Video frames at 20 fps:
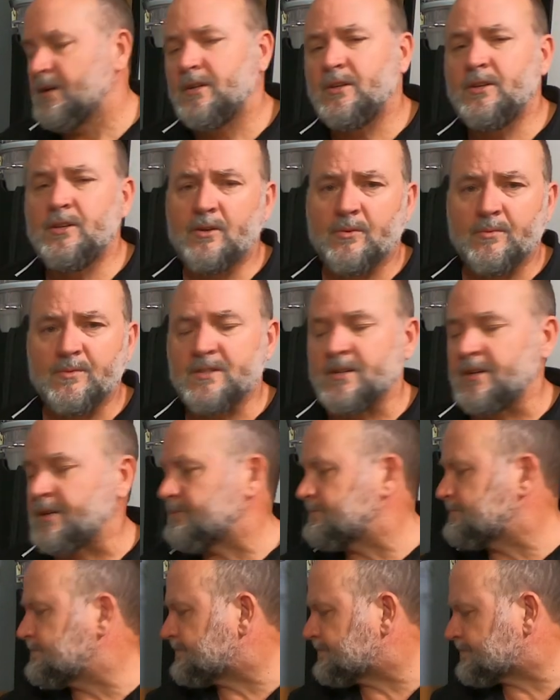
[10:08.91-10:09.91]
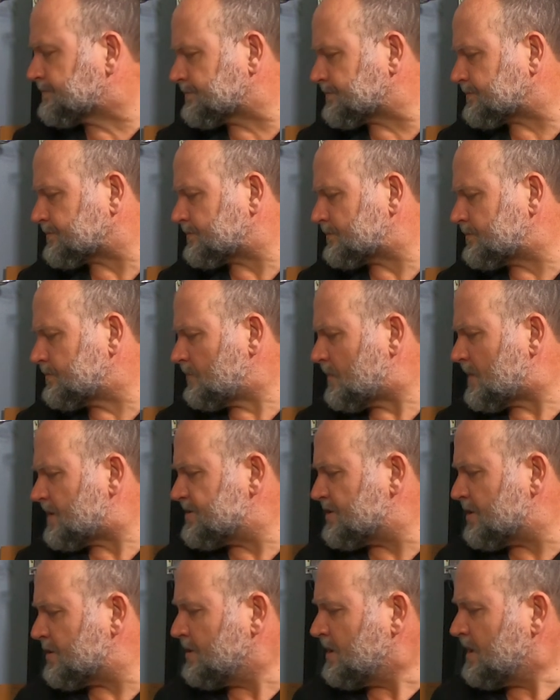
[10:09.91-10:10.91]
you know what I'm saying.
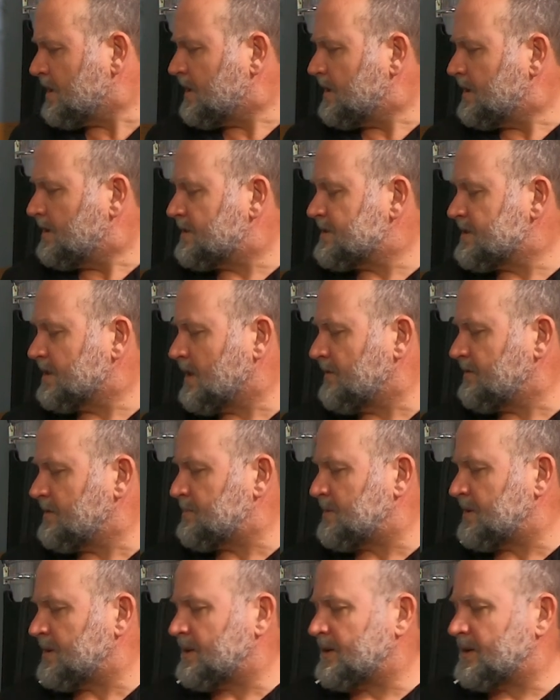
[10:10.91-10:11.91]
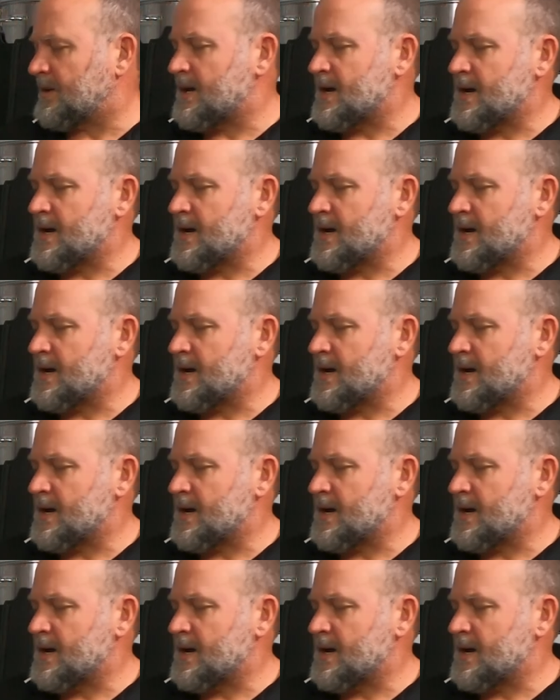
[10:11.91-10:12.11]
So it's a lovely beer.